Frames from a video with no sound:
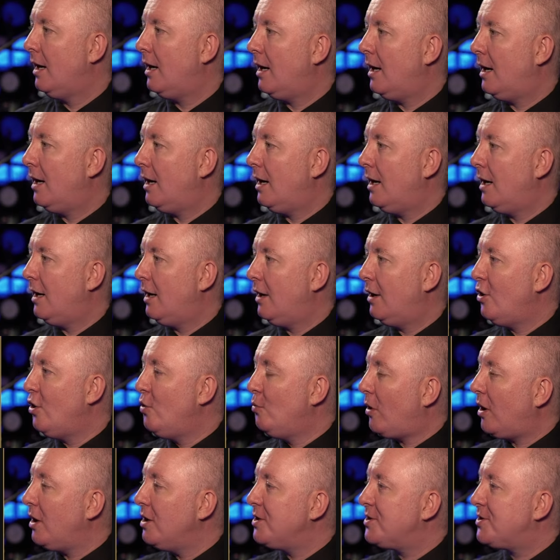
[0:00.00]
Uh,
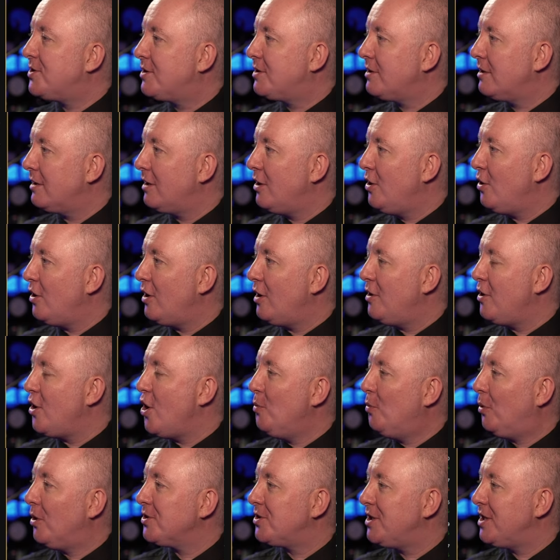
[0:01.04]
who wants who,
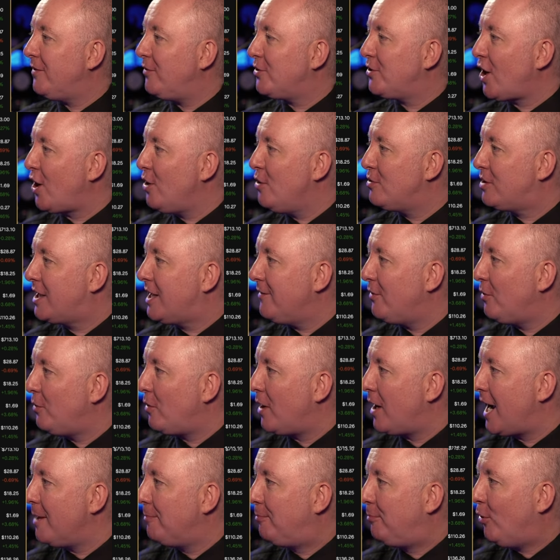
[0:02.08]
who wants another Doge
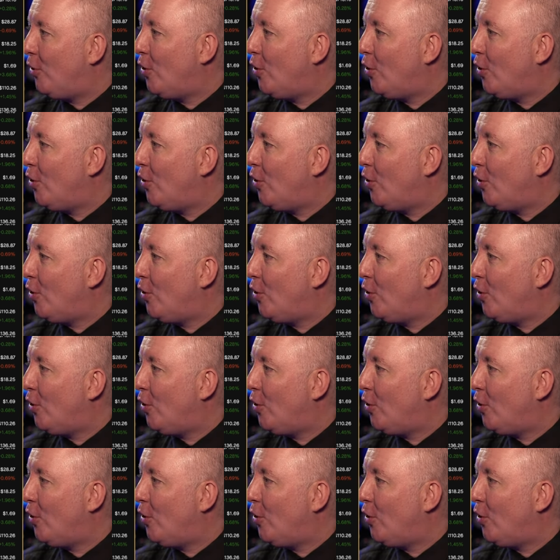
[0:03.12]
giveaway?